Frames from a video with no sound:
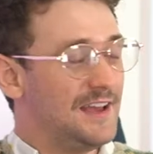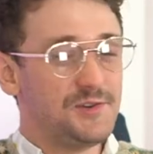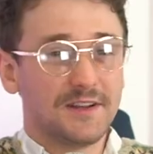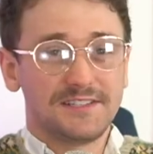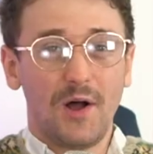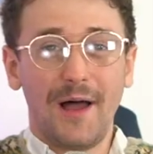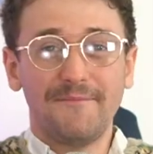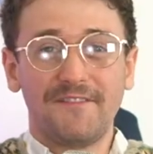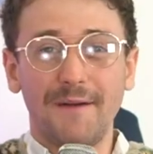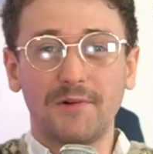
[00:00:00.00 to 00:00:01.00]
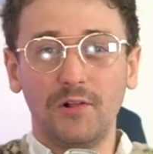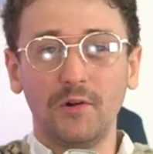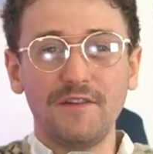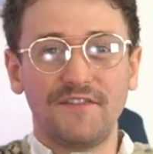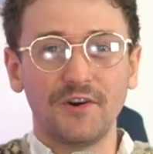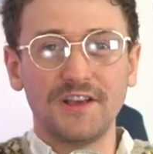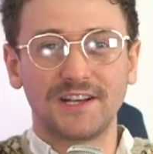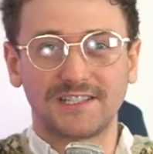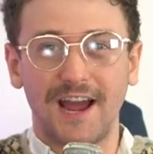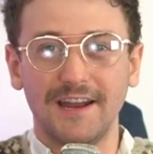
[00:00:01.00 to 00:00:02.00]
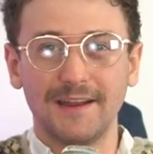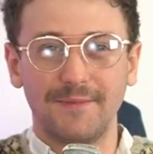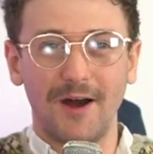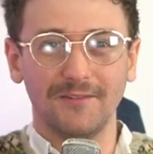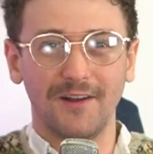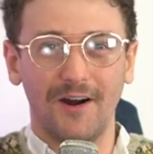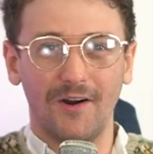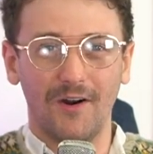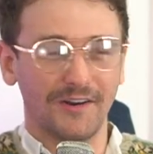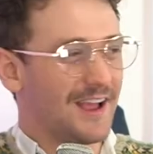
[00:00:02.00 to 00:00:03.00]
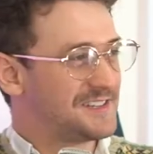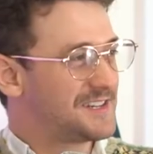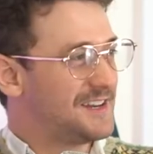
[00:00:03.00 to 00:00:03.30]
as you can tell, I'm I'm and, clearly very excited about uh, our guest